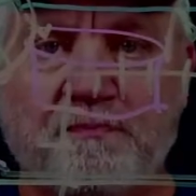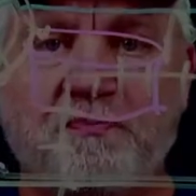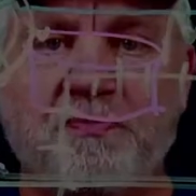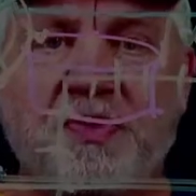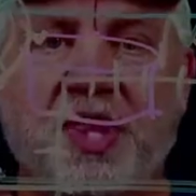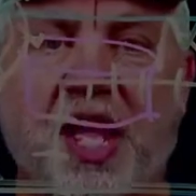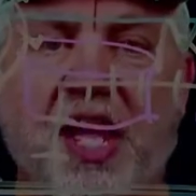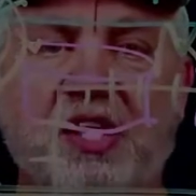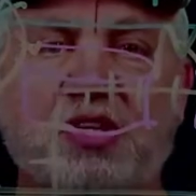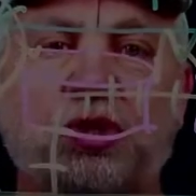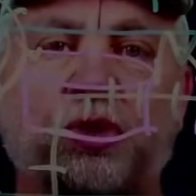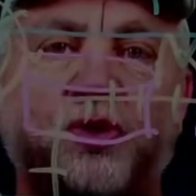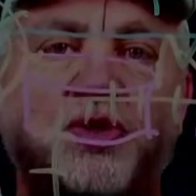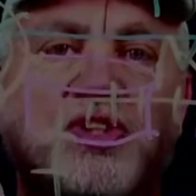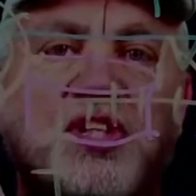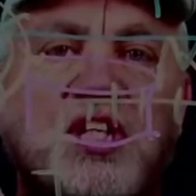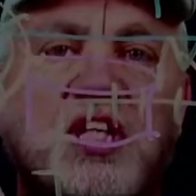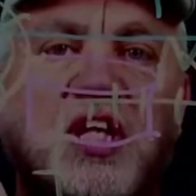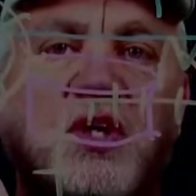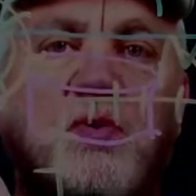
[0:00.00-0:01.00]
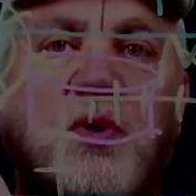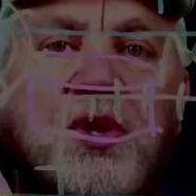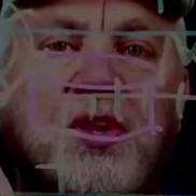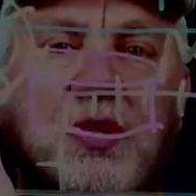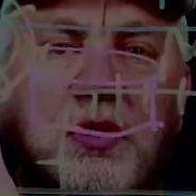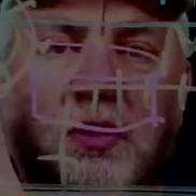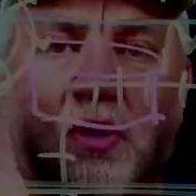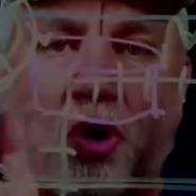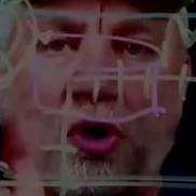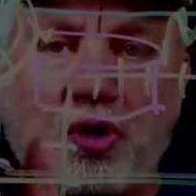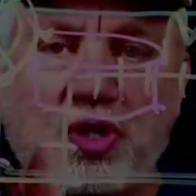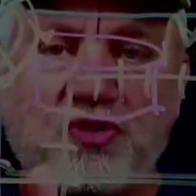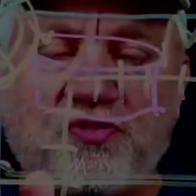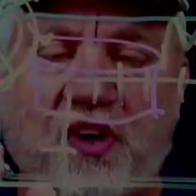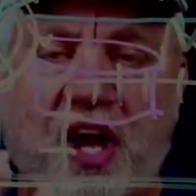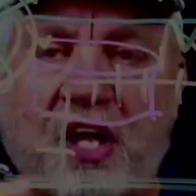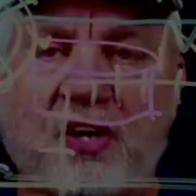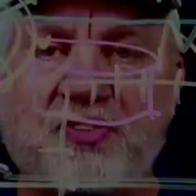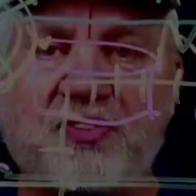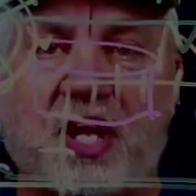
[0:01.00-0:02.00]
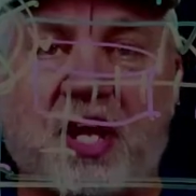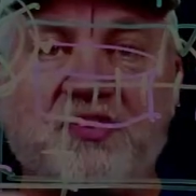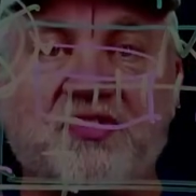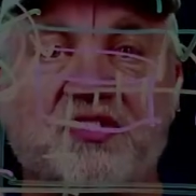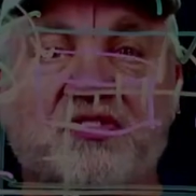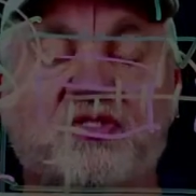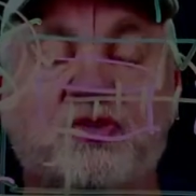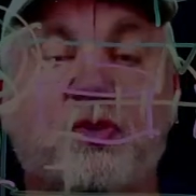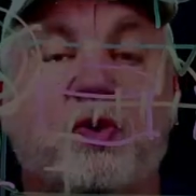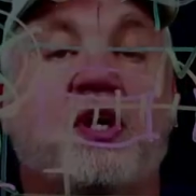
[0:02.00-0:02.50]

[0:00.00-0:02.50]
That you're dealing with large file sizes.